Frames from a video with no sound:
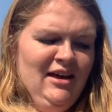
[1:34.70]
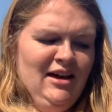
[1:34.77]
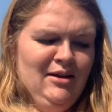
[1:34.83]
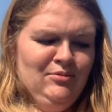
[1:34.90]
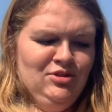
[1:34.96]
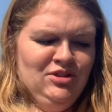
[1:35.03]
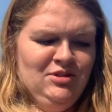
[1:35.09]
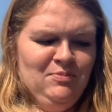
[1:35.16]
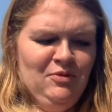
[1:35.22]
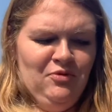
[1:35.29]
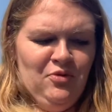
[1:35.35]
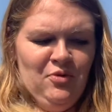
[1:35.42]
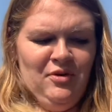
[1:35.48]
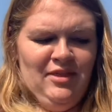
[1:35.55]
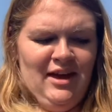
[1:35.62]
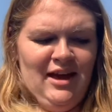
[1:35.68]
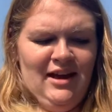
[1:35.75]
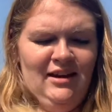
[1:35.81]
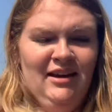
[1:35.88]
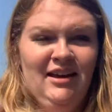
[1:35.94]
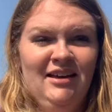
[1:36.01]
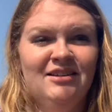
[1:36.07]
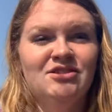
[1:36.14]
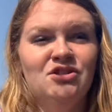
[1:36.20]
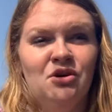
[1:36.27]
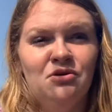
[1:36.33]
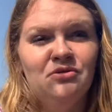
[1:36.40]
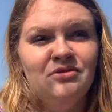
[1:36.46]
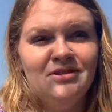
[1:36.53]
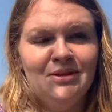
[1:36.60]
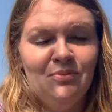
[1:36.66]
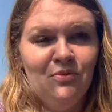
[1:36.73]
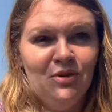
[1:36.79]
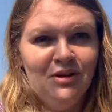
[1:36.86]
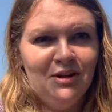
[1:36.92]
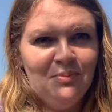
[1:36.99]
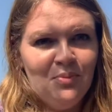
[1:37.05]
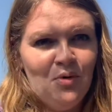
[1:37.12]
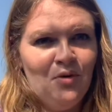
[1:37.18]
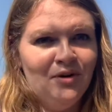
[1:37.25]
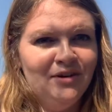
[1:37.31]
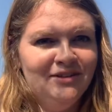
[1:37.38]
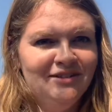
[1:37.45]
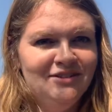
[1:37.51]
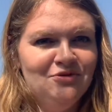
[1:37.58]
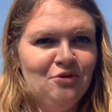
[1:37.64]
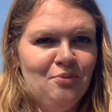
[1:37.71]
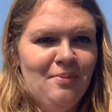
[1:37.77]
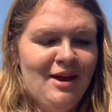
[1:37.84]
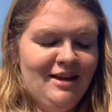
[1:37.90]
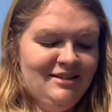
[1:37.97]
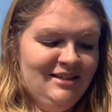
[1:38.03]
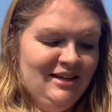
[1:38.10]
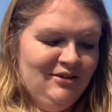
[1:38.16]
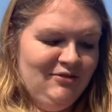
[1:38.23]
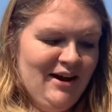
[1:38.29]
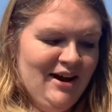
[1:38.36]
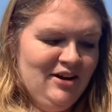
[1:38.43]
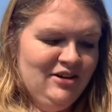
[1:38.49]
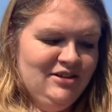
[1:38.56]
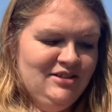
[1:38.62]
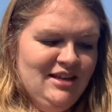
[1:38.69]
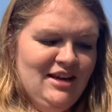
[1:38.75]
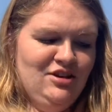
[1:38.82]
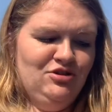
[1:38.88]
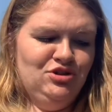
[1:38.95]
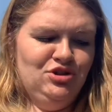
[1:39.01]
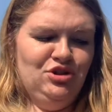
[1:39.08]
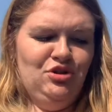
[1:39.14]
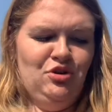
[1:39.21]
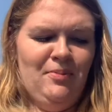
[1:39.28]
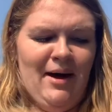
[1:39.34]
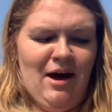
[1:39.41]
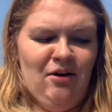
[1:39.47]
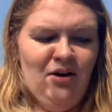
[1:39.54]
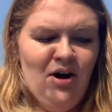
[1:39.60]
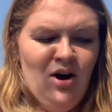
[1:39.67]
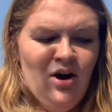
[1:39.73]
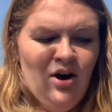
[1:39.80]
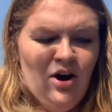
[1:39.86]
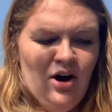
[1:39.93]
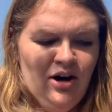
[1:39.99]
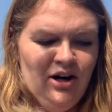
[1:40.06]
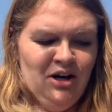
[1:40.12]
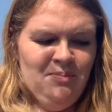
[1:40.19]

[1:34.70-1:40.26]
just before then. So some really important romantic writers that you should know about are going to